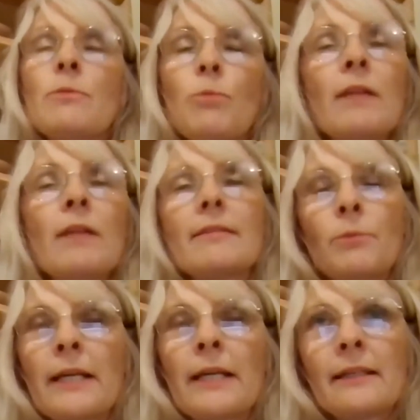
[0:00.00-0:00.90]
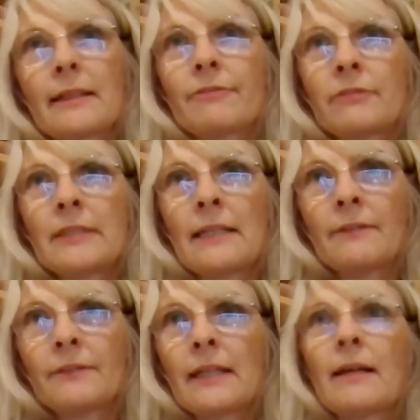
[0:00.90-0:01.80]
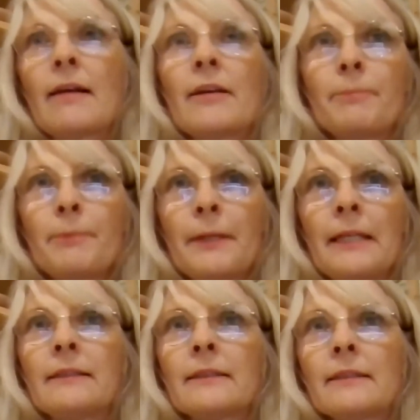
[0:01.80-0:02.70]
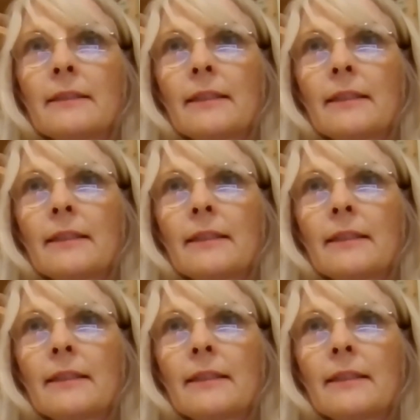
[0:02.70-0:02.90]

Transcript: once a week, every evening, I've been